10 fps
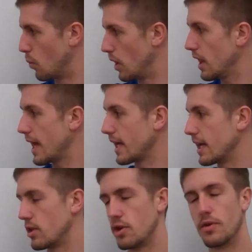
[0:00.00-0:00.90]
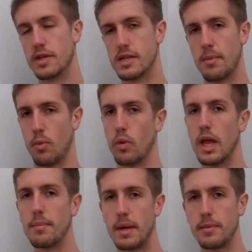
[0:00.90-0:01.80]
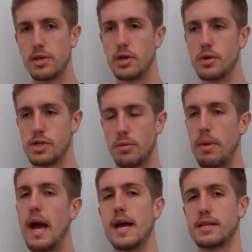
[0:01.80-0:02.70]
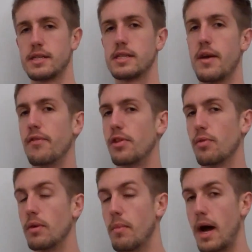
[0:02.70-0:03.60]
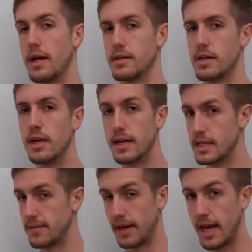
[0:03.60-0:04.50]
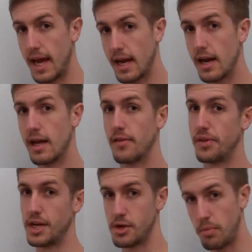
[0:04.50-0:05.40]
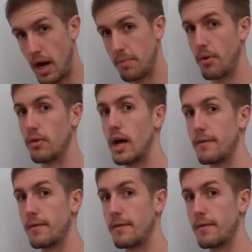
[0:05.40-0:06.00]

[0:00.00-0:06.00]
will I get to this number? Will I be able to surpass 73 miles? Because if I can't, then I should probably pull